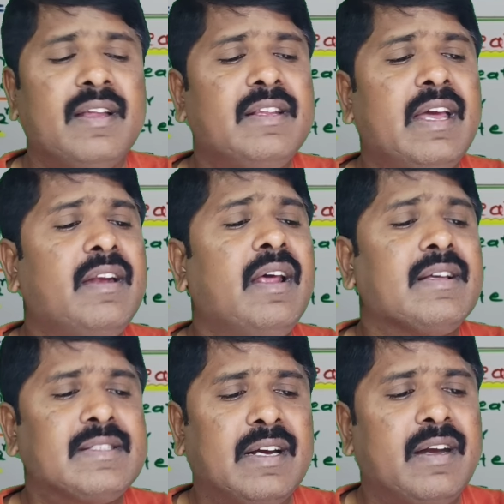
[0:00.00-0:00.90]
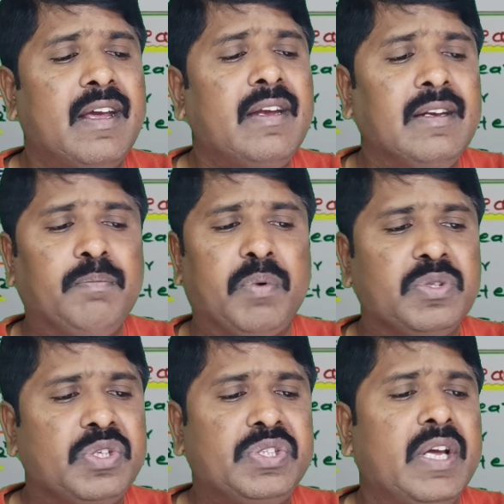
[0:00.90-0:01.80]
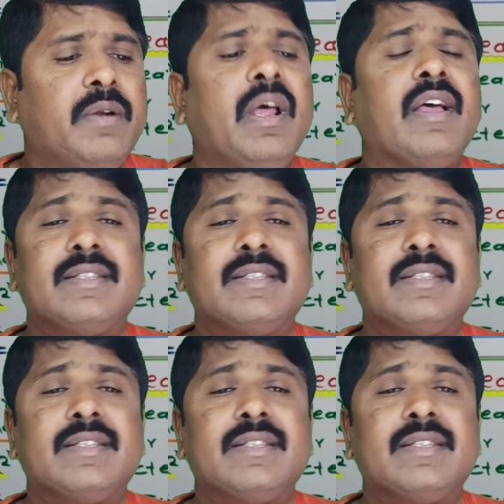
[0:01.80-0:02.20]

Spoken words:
then certain position,